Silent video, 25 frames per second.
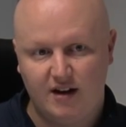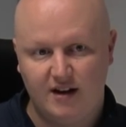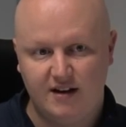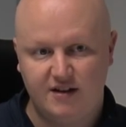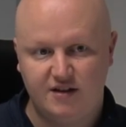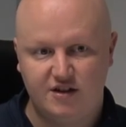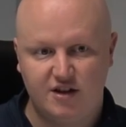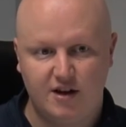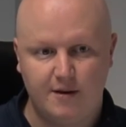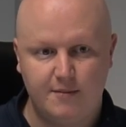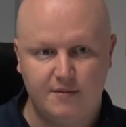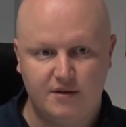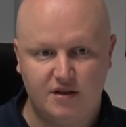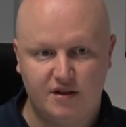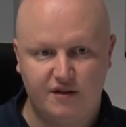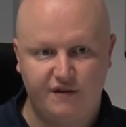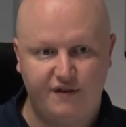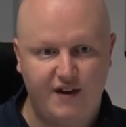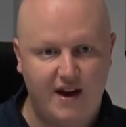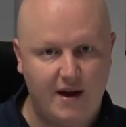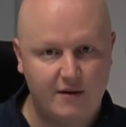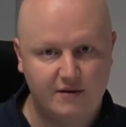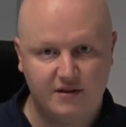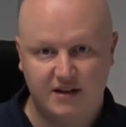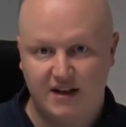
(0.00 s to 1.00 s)
in terms of
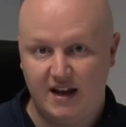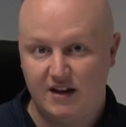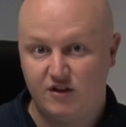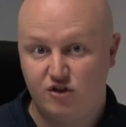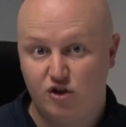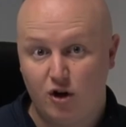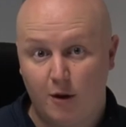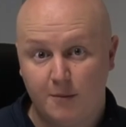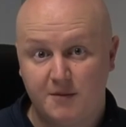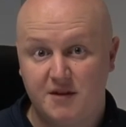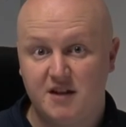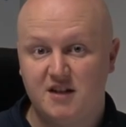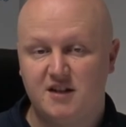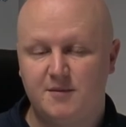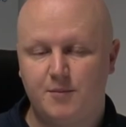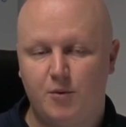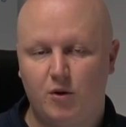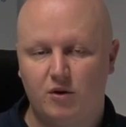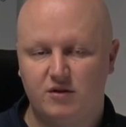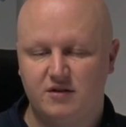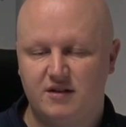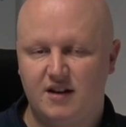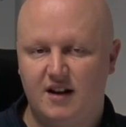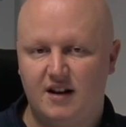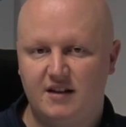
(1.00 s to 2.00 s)
how to get jobs in
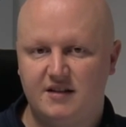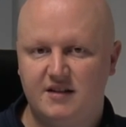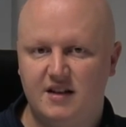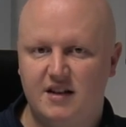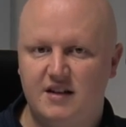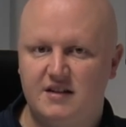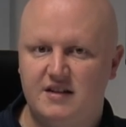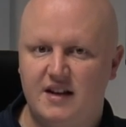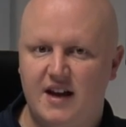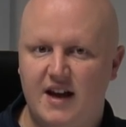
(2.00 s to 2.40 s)
sports analysis